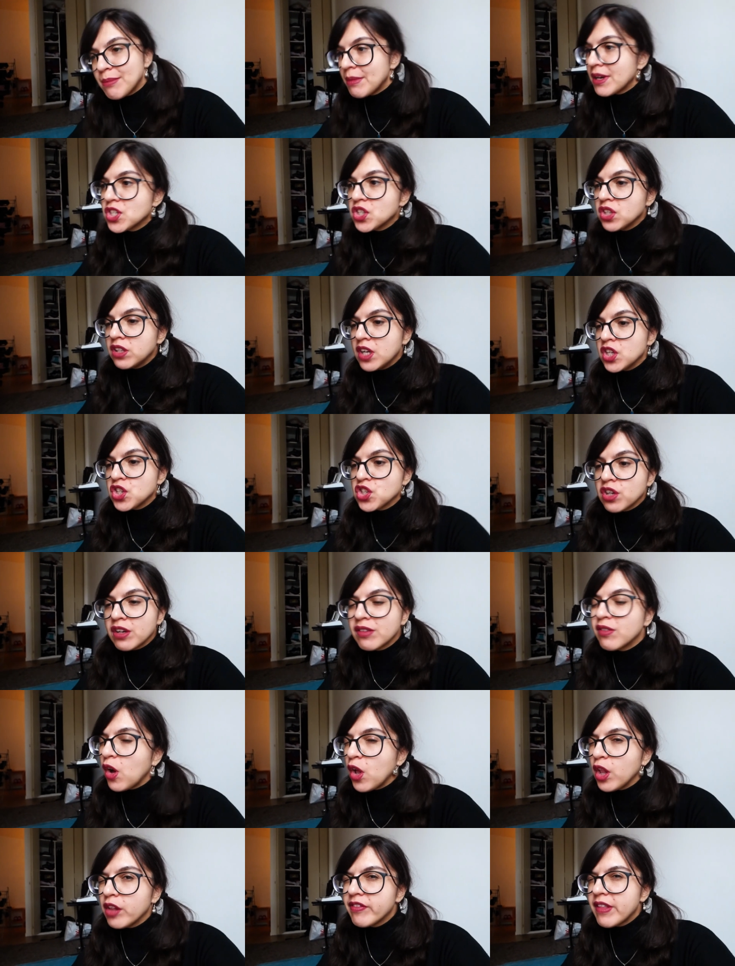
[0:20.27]
I'm actually not sure if
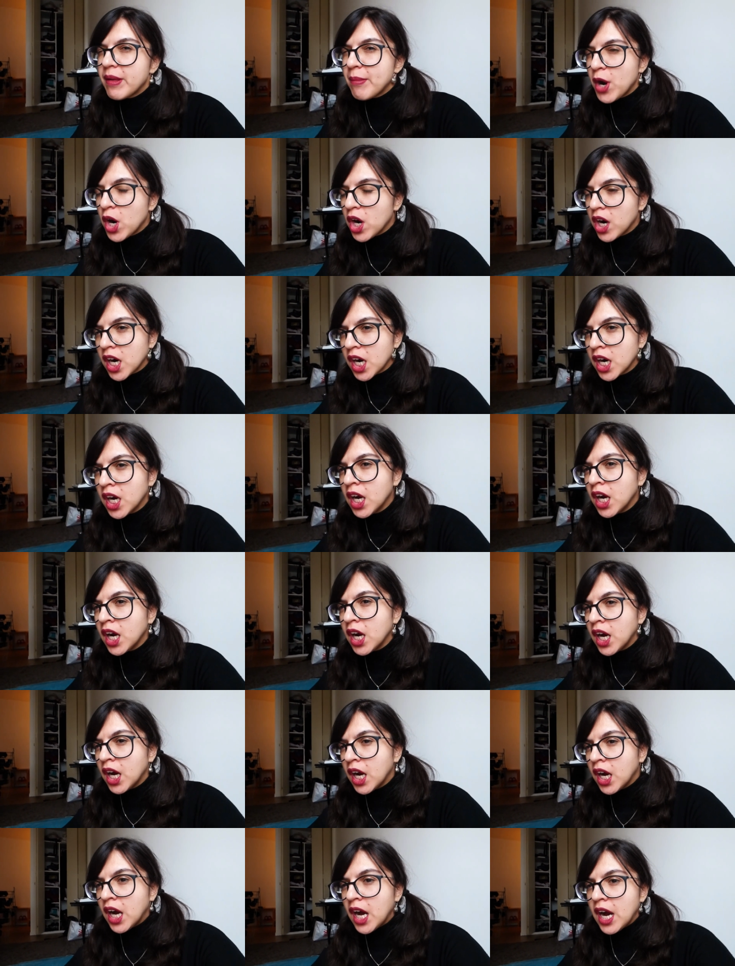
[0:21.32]
all of them are,
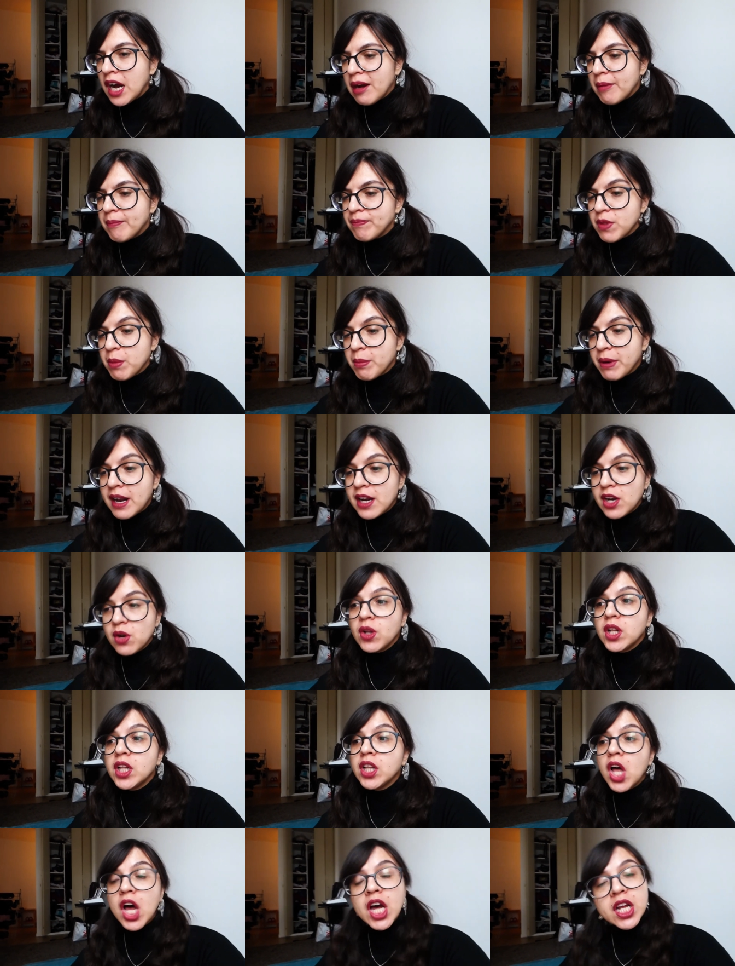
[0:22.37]
but I know
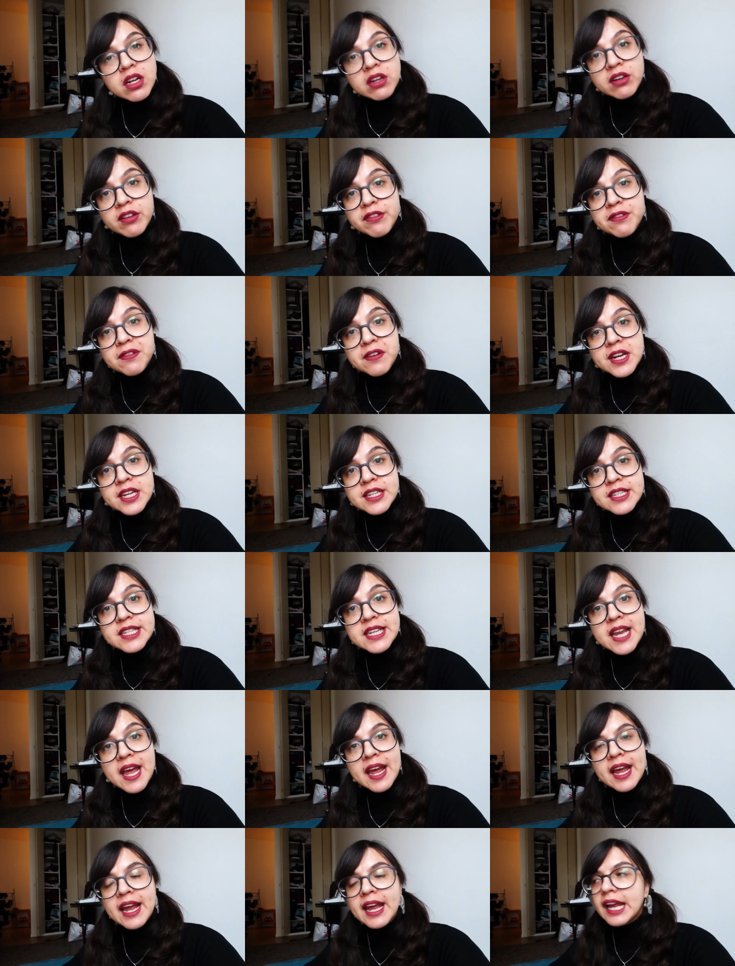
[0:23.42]
a lot are free
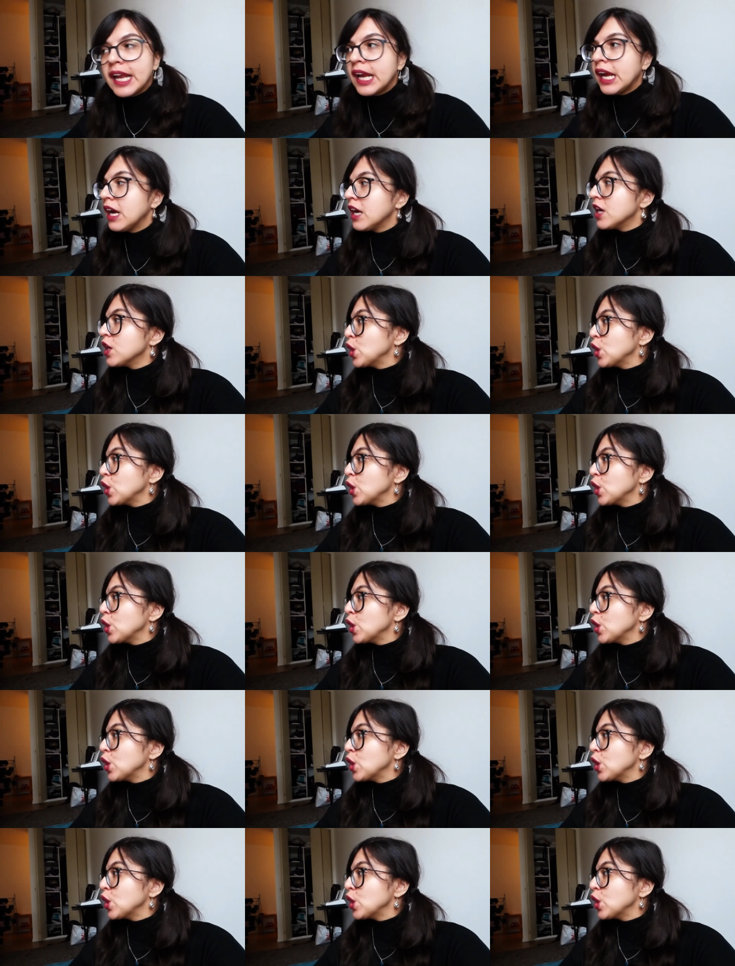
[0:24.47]
today.